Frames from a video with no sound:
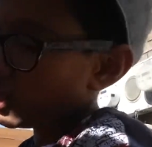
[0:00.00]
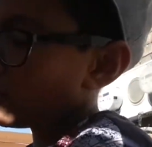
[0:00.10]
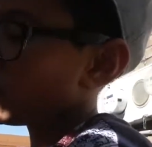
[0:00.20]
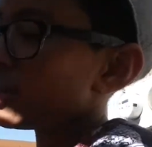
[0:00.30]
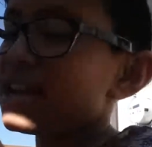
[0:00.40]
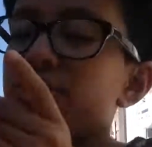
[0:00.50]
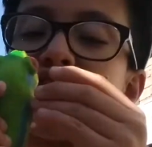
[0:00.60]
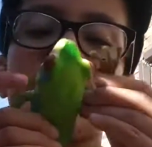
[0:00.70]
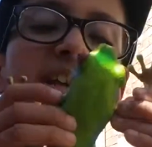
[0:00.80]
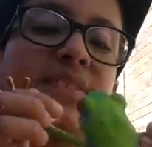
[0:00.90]
They're
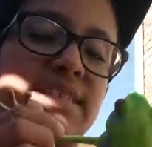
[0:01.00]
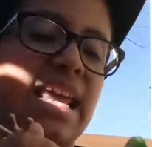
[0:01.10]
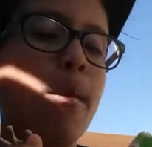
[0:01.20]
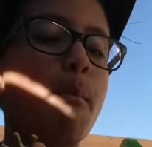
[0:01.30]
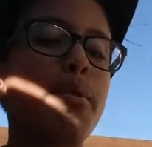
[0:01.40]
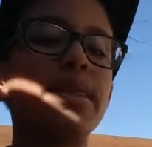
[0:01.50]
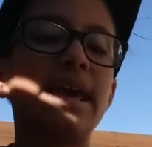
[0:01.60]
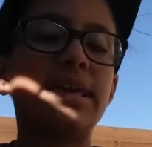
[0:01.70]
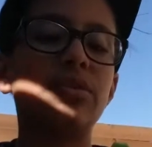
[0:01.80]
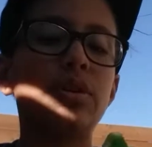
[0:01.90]
just like the same, but
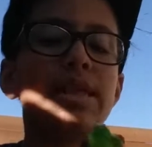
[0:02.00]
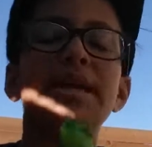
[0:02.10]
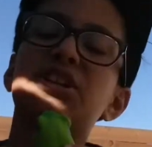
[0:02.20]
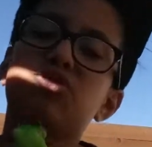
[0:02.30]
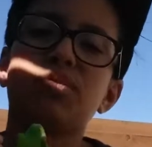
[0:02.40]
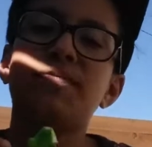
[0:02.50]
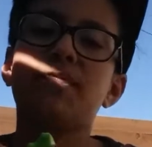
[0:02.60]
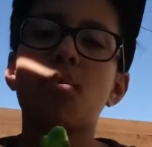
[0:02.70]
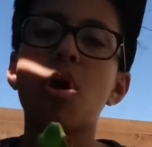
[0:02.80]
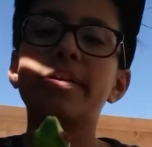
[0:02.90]
like the gliding tree
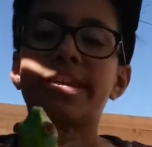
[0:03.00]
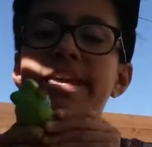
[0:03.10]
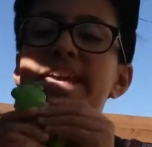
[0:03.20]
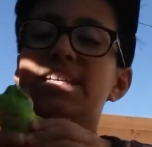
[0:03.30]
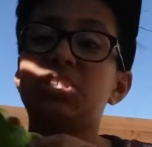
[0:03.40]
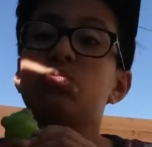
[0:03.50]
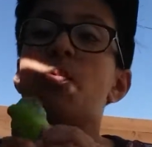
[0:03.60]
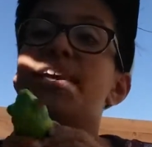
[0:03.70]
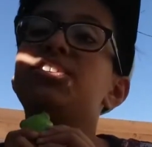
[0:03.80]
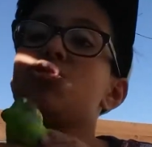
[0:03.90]
frog is
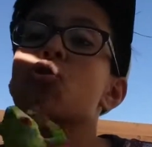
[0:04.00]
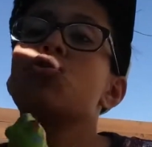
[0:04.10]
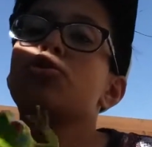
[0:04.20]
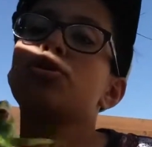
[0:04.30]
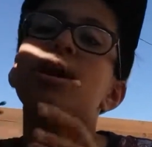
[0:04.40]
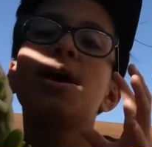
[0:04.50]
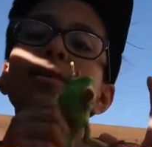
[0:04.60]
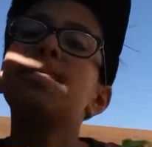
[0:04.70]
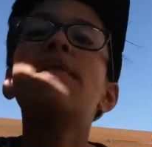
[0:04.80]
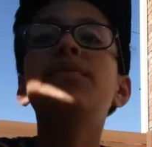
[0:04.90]
way darker
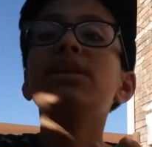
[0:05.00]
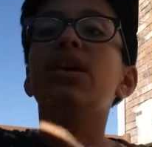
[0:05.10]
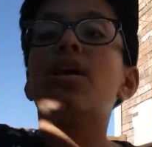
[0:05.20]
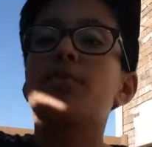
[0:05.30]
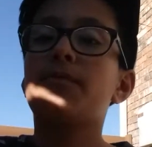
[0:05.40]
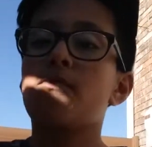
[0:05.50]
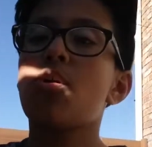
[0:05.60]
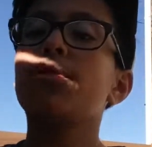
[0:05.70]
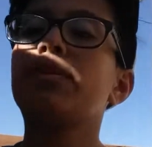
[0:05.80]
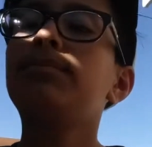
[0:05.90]
than the other
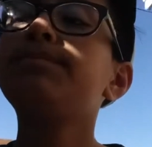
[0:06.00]
frog.